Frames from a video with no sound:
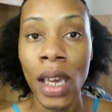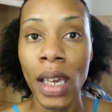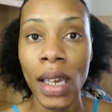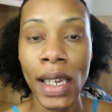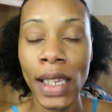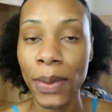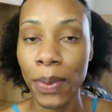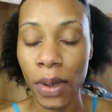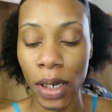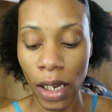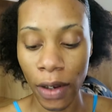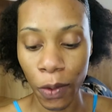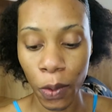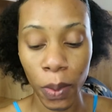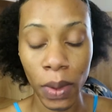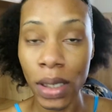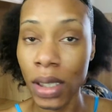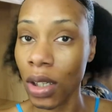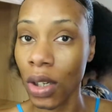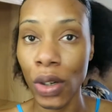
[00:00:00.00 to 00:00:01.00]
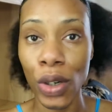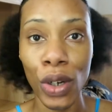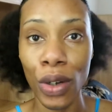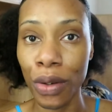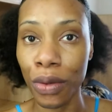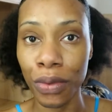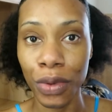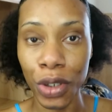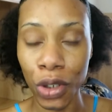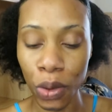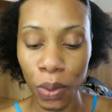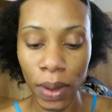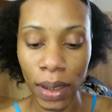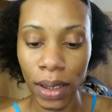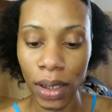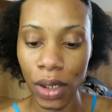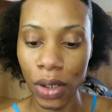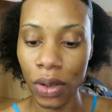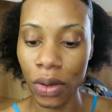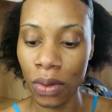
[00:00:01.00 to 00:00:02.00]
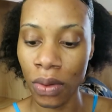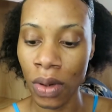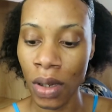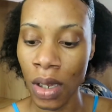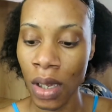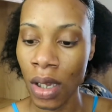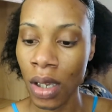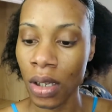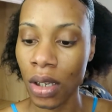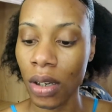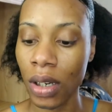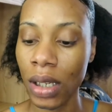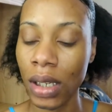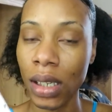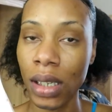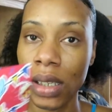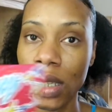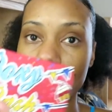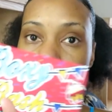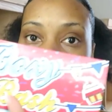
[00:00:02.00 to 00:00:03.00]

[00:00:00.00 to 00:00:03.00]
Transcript: it's whatever. We still gonna do what it do. So this is the